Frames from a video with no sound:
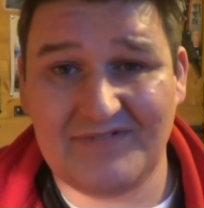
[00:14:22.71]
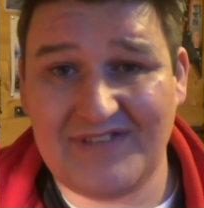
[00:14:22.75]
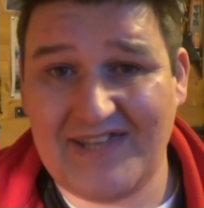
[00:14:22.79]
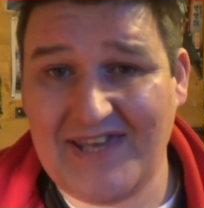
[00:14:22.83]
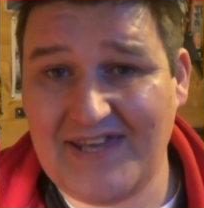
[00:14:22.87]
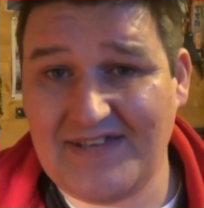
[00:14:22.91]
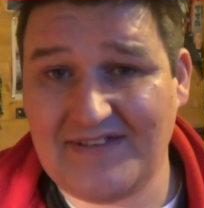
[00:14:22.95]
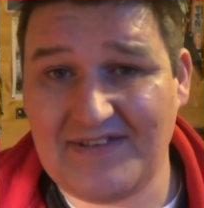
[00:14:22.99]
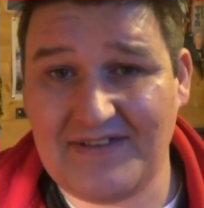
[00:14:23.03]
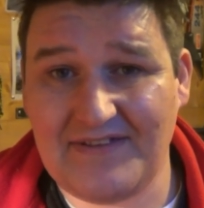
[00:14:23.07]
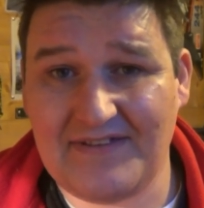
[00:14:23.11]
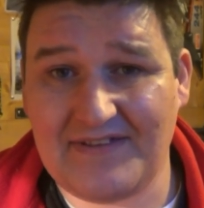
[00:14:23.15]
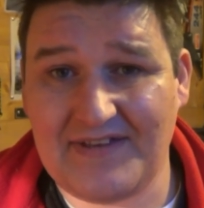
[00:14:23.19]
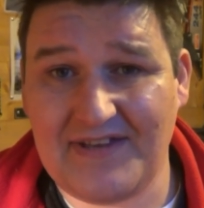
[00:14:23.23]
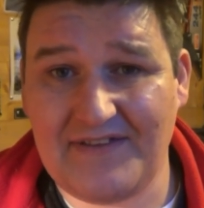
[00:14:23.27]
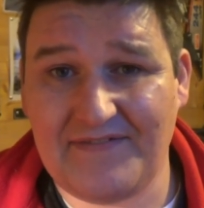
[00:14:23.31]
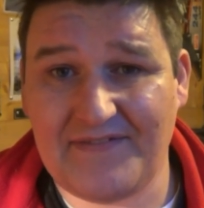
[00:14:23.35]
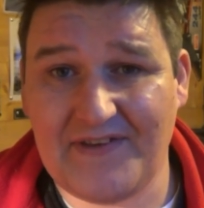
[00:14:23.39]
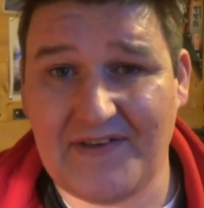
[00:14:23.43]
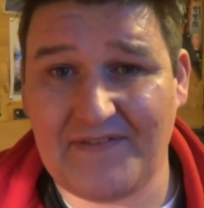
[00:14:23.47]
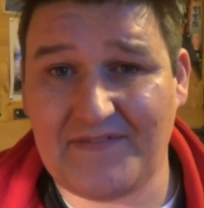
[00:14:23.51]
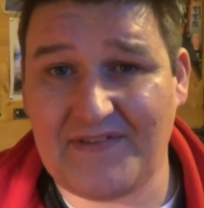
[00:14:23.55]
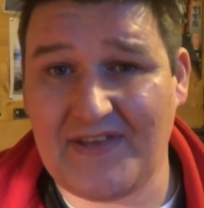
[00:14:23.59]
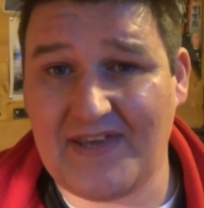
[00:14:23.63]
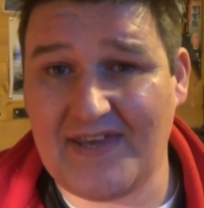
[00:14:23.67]

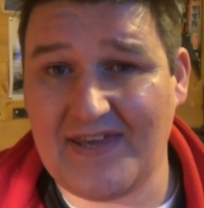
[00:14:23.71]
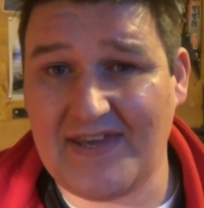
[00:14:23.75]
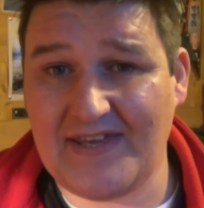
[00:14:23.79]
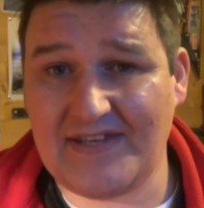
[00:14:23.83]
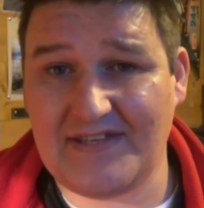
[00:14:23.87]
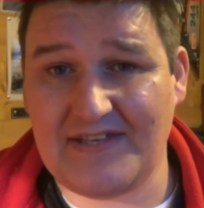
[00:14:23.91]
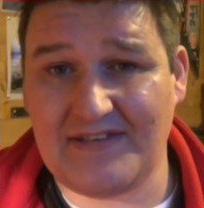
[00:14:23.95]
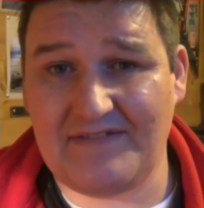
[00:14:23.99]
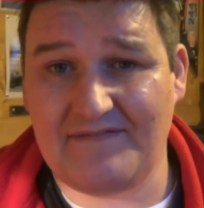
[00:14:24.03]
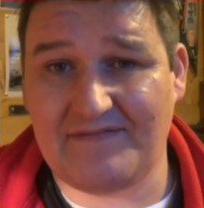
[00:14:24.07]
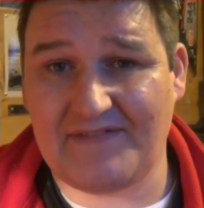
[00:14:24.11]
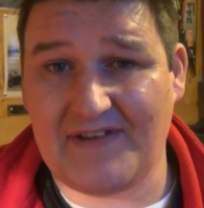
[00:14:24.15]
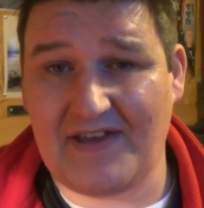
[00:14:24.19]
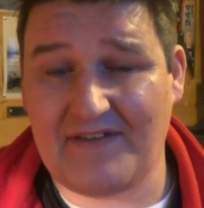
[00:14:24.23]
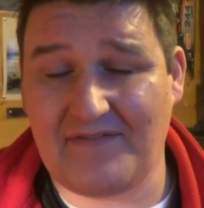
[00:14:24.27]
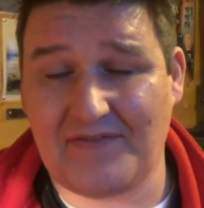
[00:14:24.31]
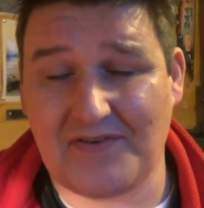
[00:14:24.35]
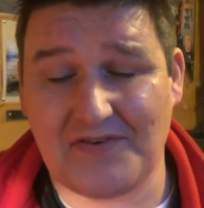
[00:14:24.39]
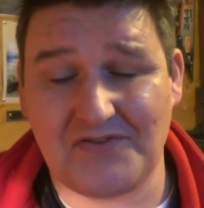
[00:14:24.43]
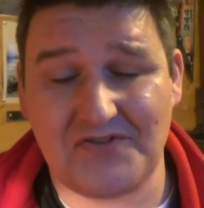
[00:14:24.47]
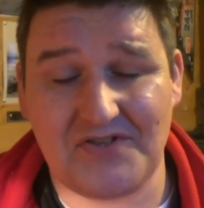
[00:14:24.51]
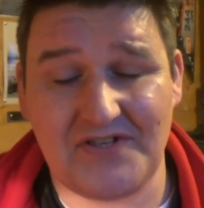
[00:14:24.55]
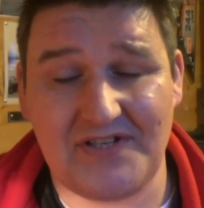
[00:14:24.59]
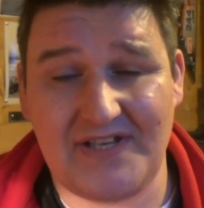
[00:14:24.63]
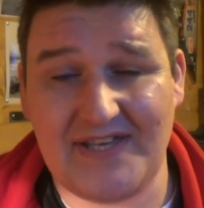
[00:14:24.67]
18350,
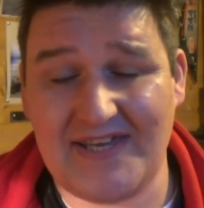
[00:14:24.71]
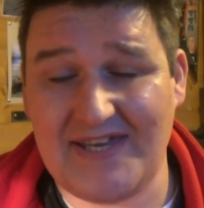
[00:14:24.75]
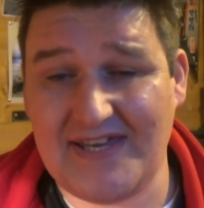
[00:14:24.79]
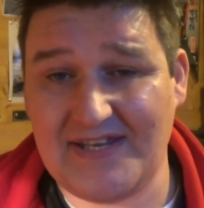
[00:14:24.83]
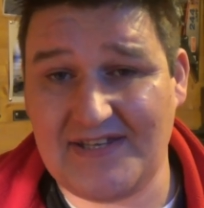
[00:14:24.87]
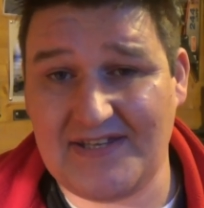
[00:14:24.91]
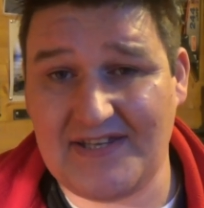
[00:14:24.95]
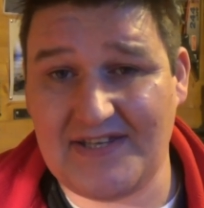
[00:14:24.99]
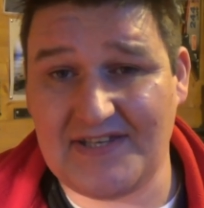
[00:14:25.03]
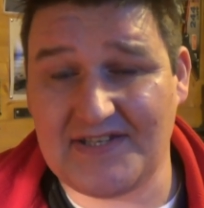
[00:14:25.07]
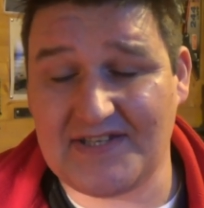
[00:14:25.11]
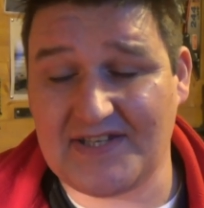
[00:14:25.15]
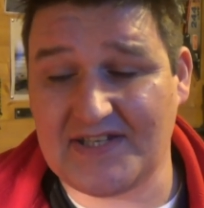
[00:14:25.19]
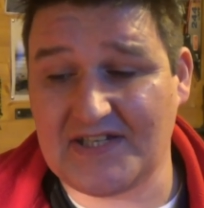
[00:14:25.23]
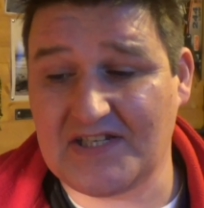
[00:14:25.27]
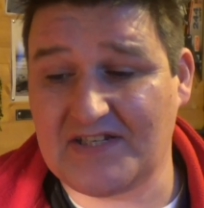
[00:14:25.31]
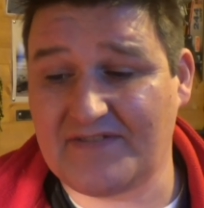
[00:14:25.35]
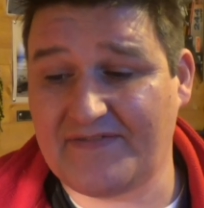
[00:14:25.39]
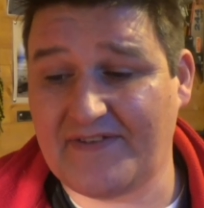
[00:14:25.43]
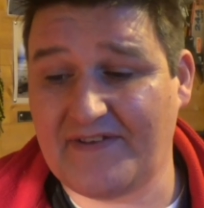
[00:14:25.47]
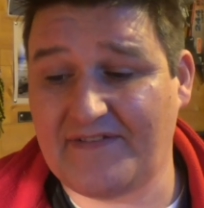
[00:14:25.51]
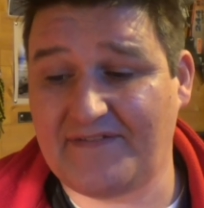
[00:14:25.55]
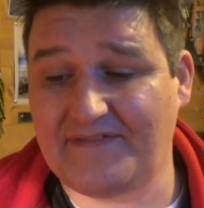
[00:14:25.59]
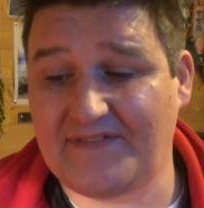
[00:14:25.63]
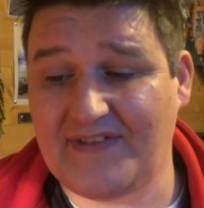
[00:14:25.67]
18500,
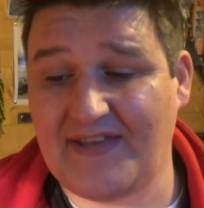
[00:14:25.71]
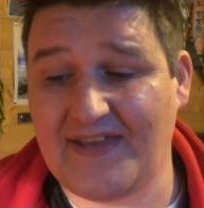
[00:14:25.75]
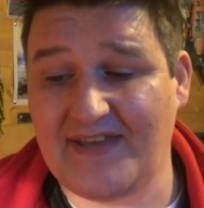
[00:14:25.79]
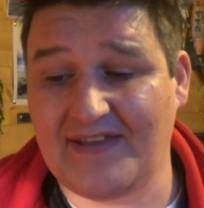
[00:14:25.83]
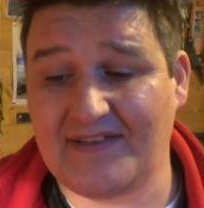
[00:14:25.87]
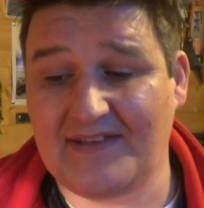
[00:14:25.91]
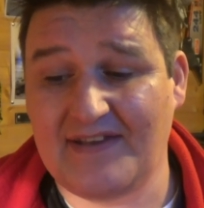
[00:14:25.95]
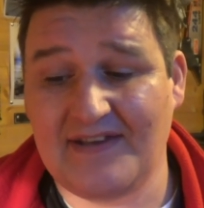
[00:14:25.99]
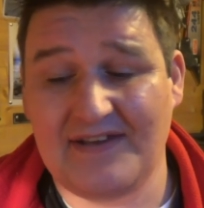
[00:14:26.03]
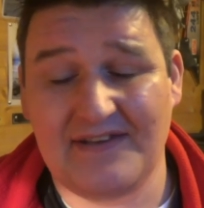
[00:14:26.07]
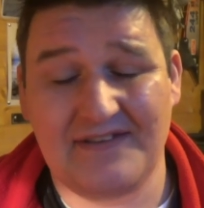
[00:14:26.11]
18650,